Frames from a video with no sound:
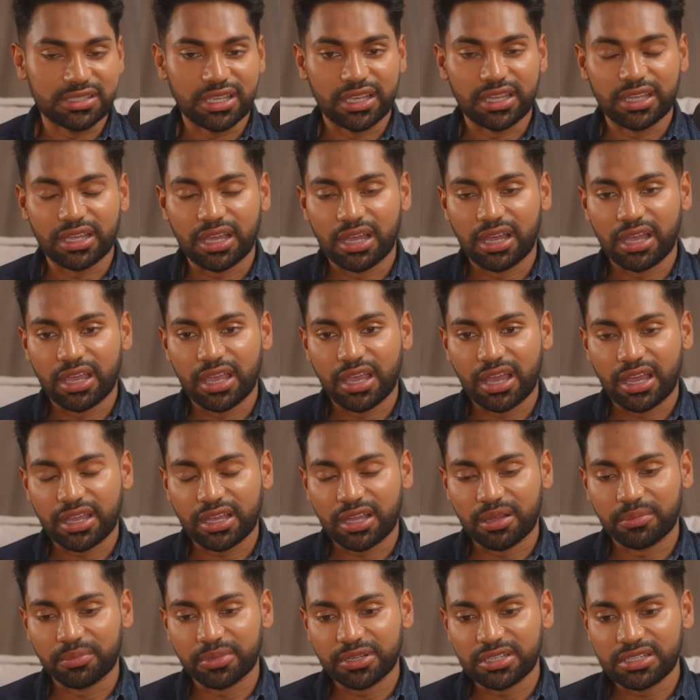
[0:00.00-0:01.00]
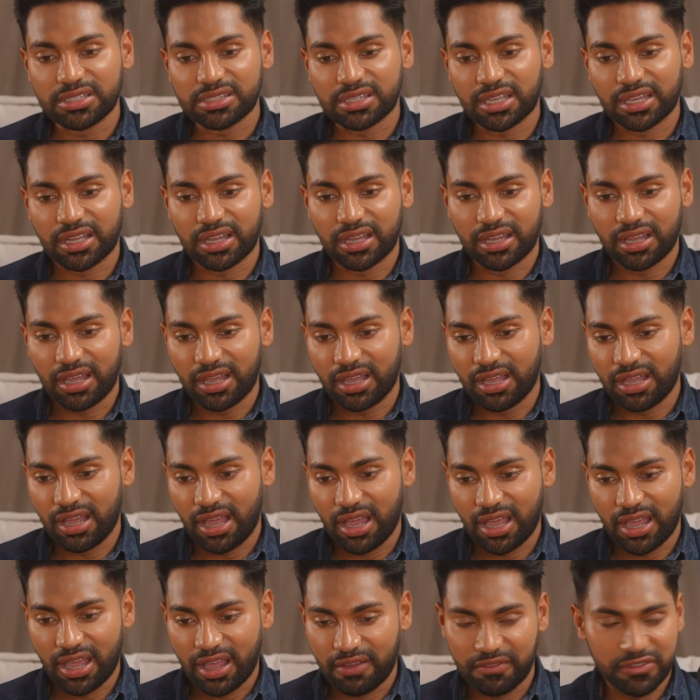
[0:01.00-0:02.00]
like AI companies. Like,
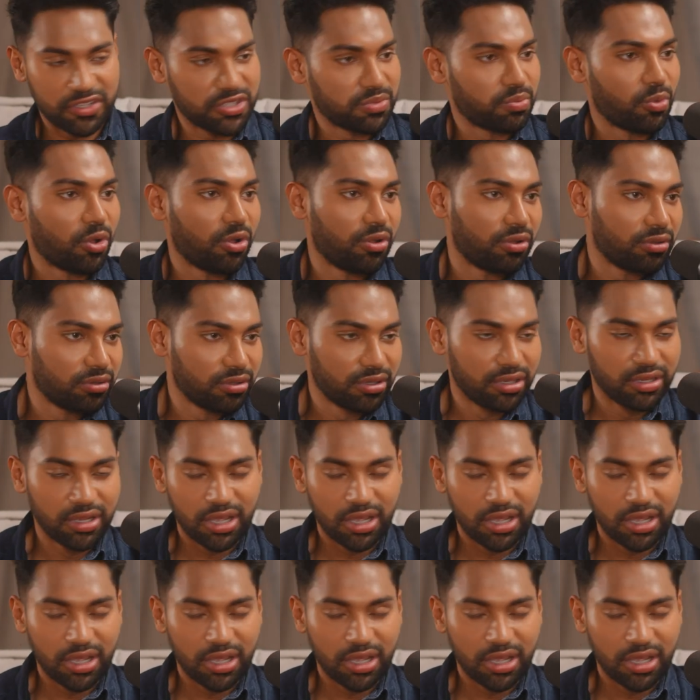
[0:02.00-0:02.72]
I have a small